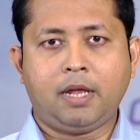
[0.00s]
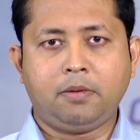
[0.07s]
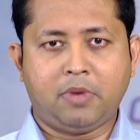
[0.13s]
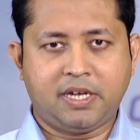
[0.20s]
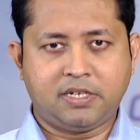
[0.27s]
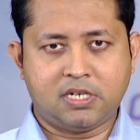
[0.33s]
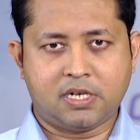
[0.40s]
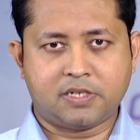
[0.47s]
And
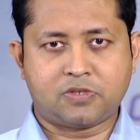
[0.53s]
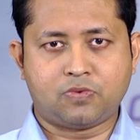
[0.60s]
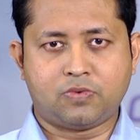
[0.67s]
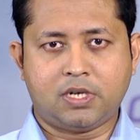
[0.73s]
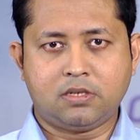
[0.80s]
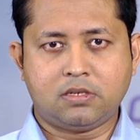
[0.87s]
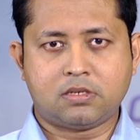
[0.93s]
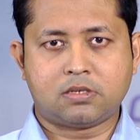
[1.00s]
my dear
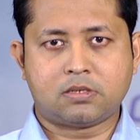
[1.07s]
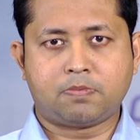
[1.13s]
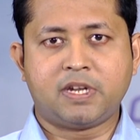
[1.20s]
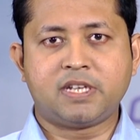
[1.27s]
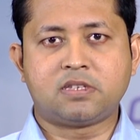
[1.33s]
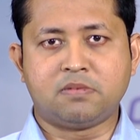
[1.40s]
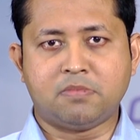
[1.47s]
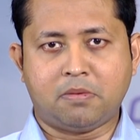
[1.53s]
students,
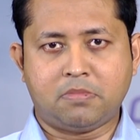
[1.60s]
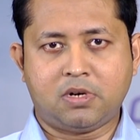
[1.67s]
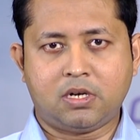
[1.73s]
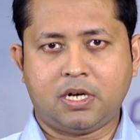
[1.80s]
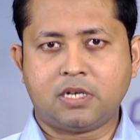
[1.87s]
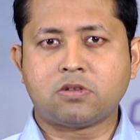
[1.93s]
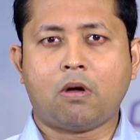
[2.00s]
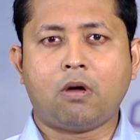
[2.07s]
please remember,
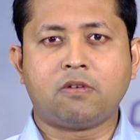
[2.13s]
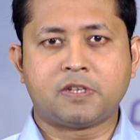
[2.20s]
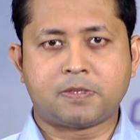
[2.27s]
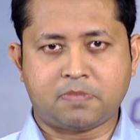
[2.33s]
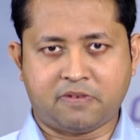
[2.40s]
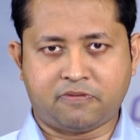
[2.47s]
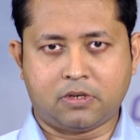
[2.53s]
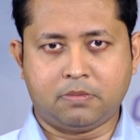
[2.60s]
it's always
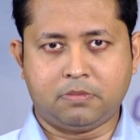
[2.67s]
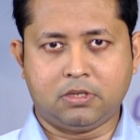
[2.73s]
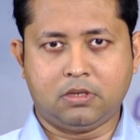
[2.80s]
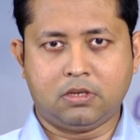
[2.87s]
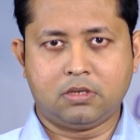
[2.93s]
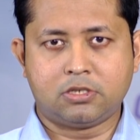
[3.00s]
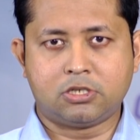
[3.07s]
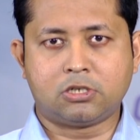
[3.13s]
preferable
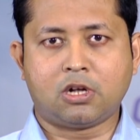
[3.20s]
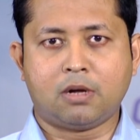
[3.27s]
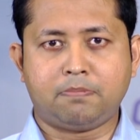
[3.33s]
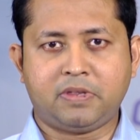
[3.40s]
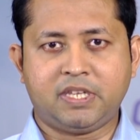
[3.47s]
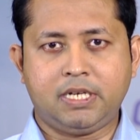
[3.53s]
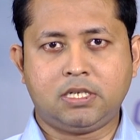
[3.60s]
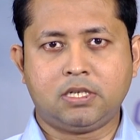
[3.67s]
to
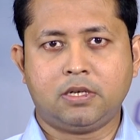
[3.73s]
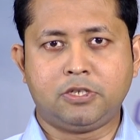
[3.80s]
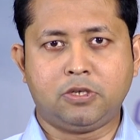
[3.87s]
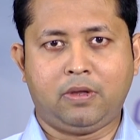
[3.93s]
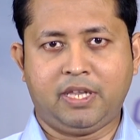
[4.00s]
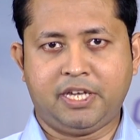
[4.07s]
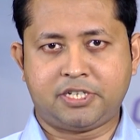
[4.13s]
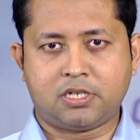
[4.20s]
complete
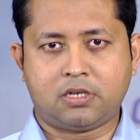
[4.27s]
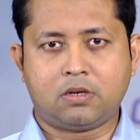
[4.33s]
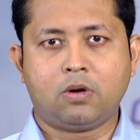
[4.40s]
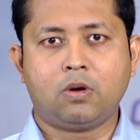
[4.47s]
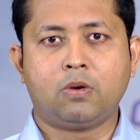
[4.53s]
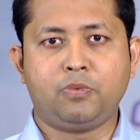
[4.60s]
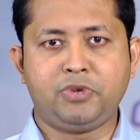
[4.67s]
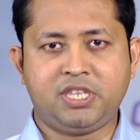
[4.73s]
your letter
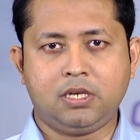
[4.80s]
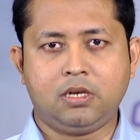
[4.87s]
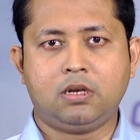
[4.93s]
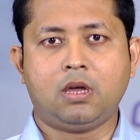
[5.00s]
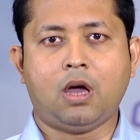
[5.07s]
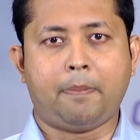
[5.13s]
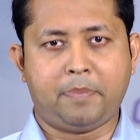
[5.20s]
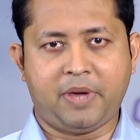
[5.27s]

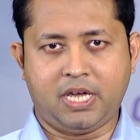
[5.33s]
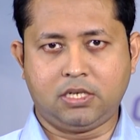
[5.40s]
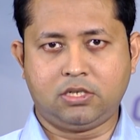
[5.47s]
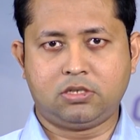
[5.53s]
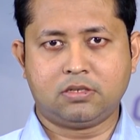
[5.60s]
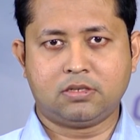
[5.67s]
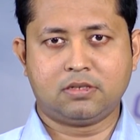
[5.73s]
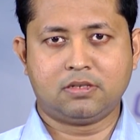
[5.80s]
within a page.